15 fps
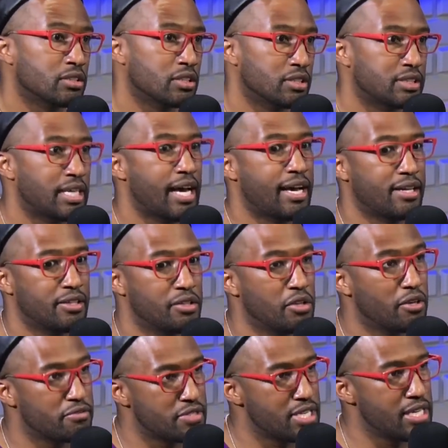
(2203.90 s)
because at
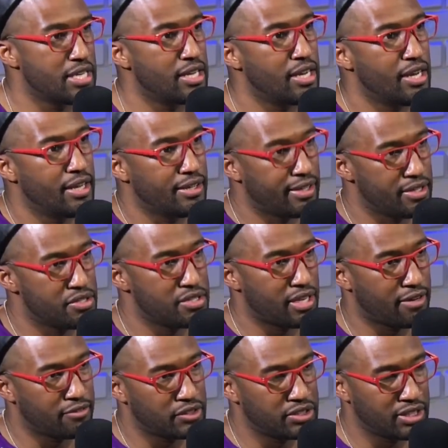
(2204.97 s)
UFC, they used to
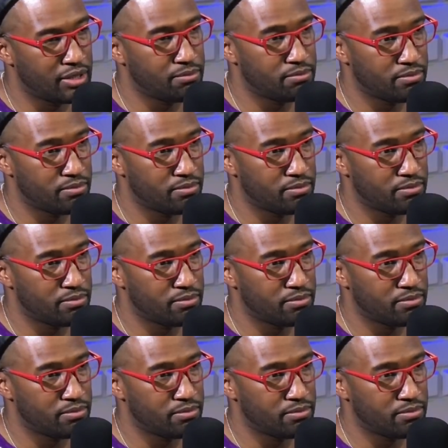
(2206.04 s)
have a gym